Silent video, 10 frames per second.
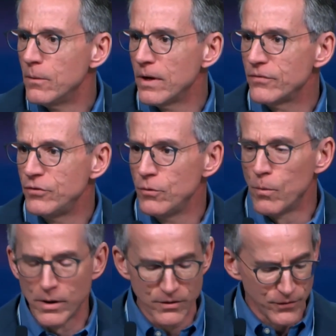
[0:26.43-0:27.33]
We have two
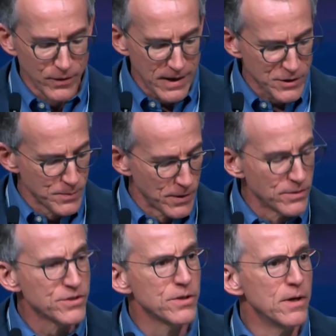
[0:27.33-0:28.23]
wonderful
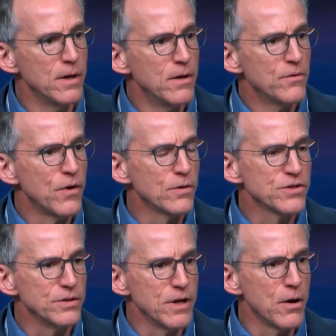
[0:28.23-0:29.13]
experts, folks
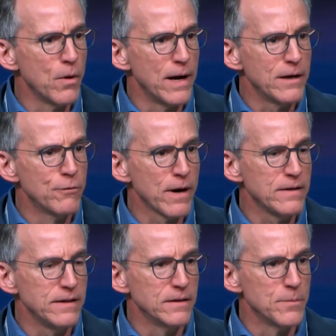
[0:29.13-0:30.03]
that know a great
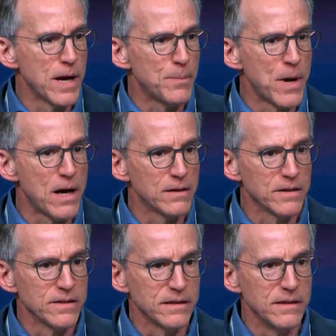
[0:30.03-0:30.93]
deal about
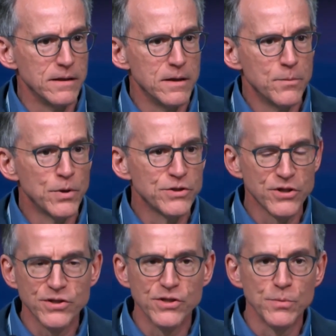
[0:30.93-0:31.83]
policy, but
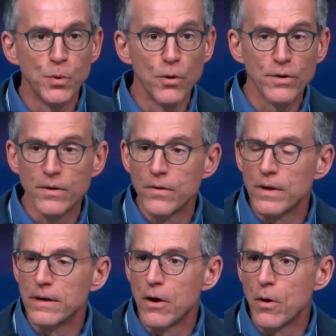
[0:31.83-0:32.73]
just as important,
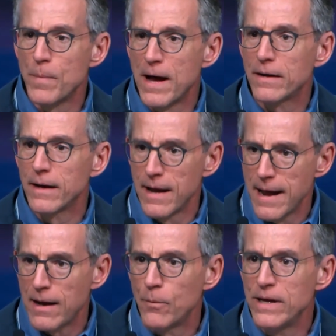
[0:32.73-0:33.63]
they know about
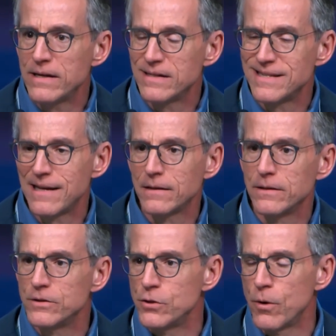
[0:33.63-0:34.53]
how we can tell it
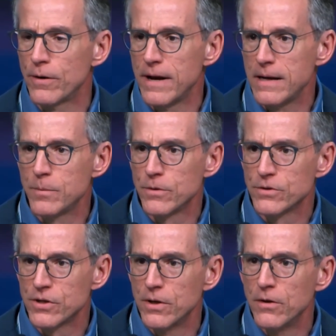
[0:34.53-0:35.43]
to our
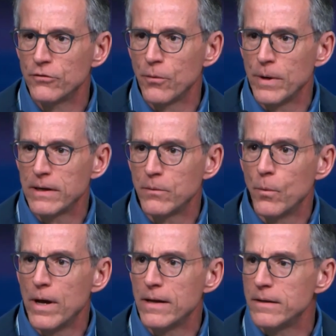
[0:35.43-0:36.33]
neighbors so we can
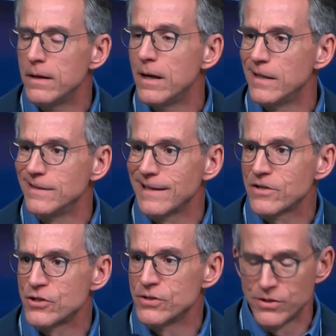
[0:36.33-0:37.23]
win
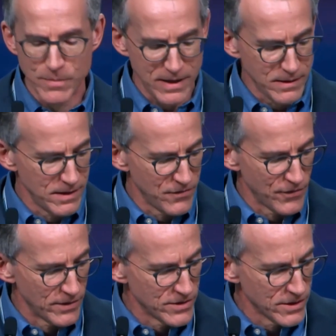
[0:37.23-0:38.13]
elections to make a
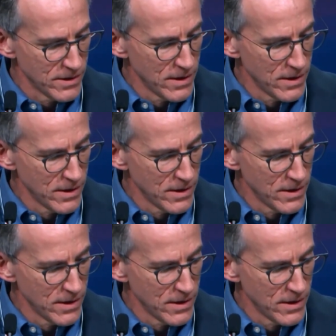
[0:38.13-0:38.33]
difference.